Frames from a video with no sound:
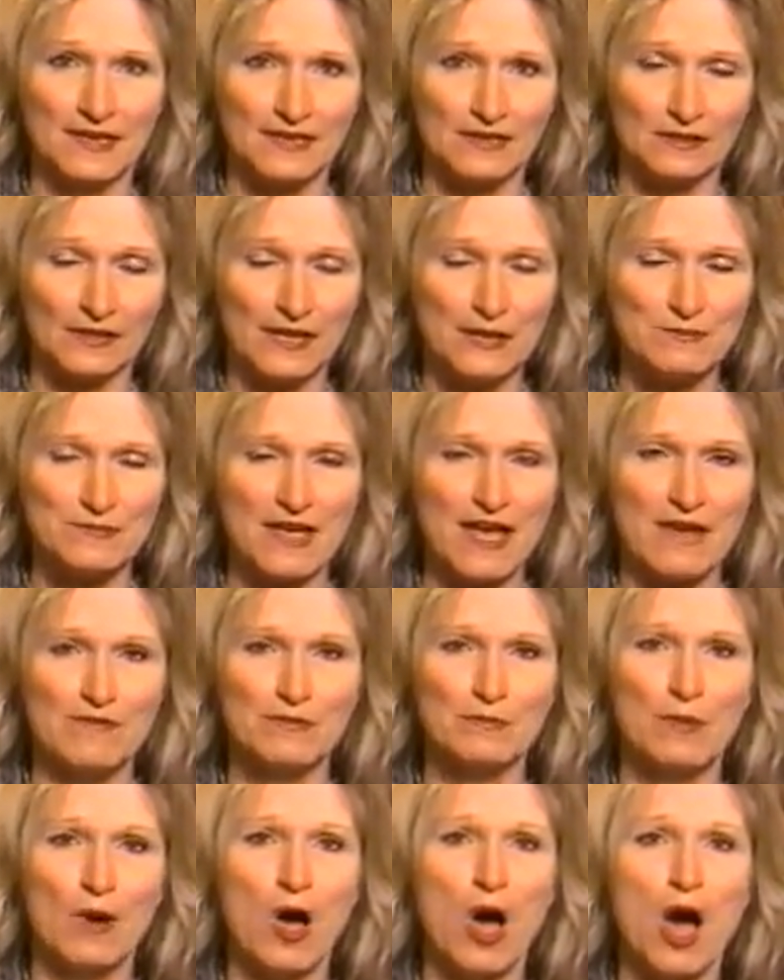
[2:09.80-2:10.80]
claimed to have a
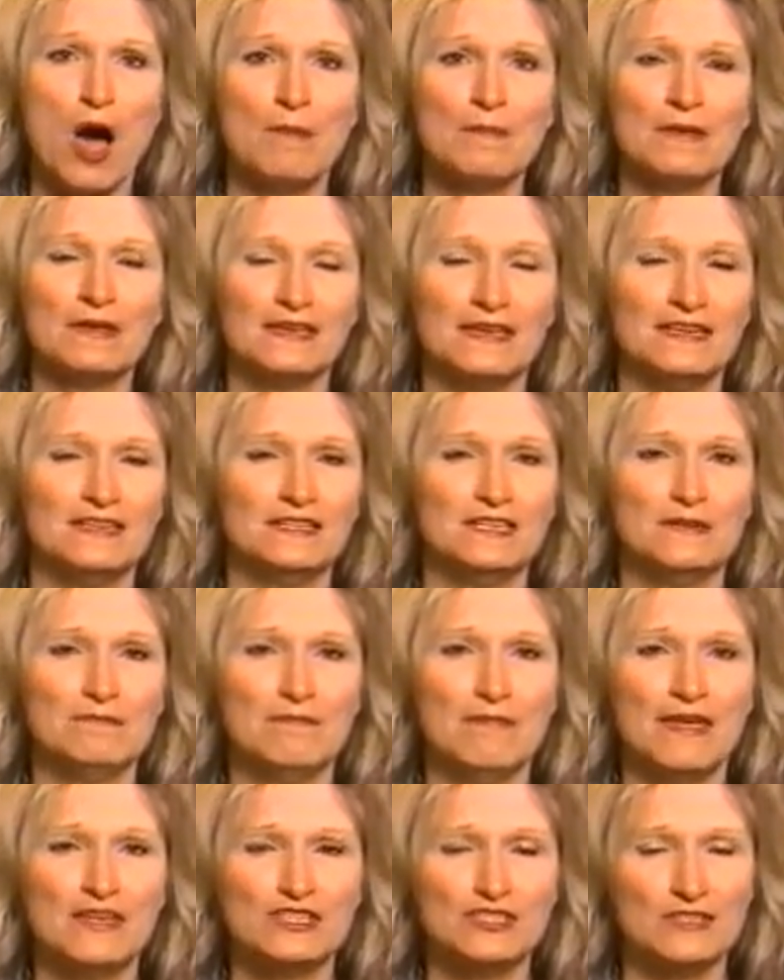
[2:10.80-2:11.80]
bomb. He didn't
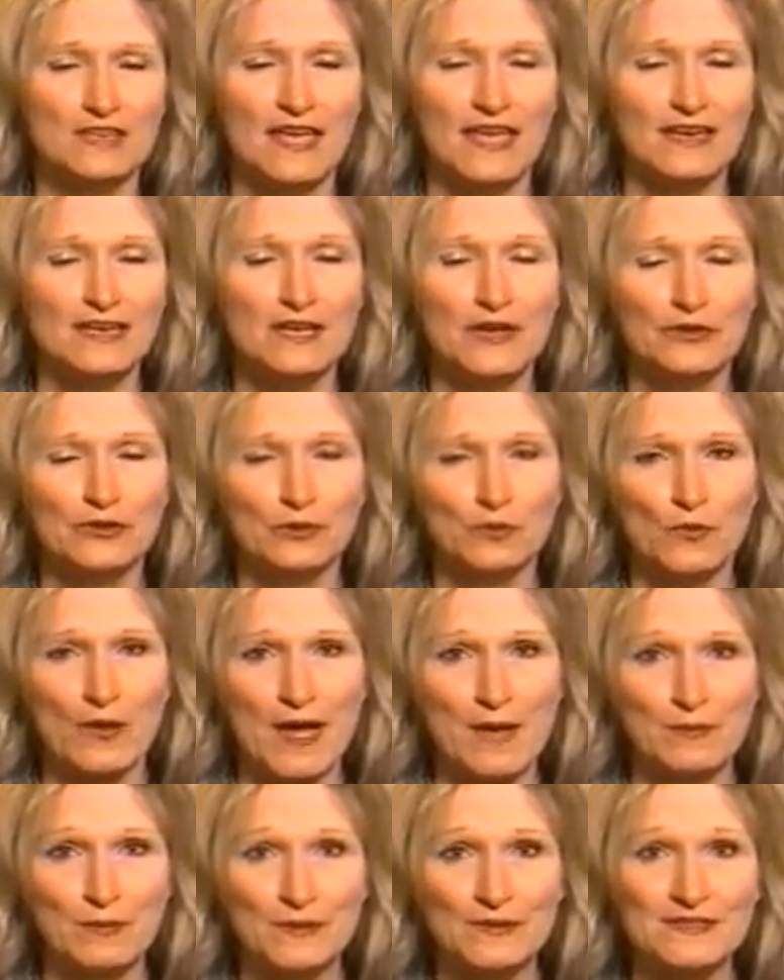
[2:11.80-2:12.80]
mention any other
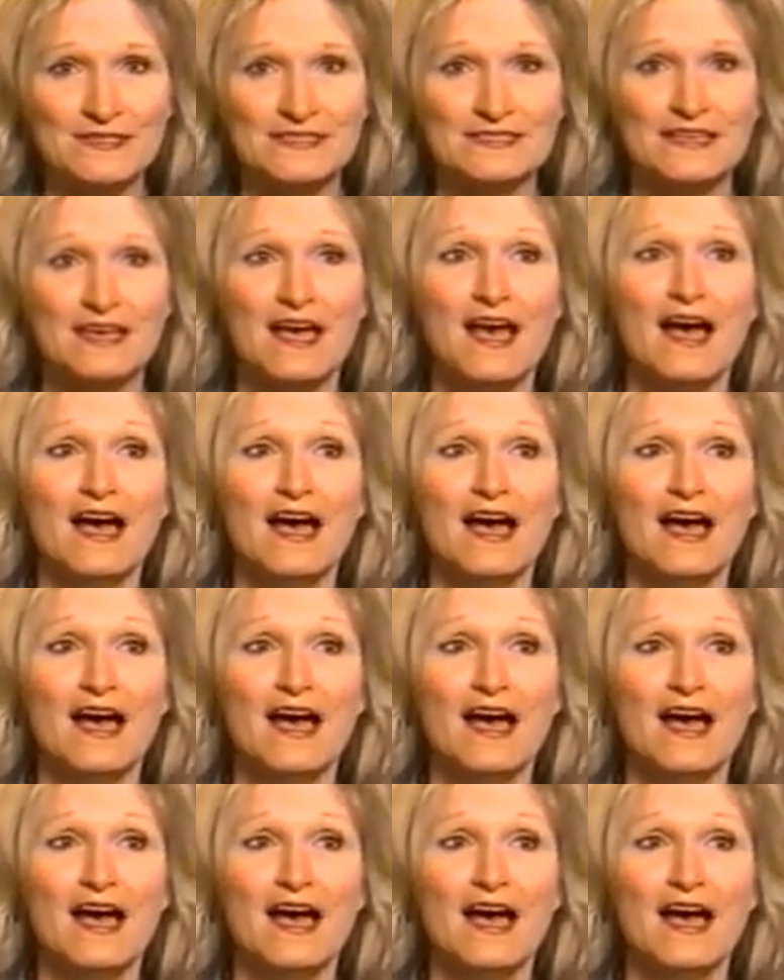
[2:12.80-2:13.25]
weapons.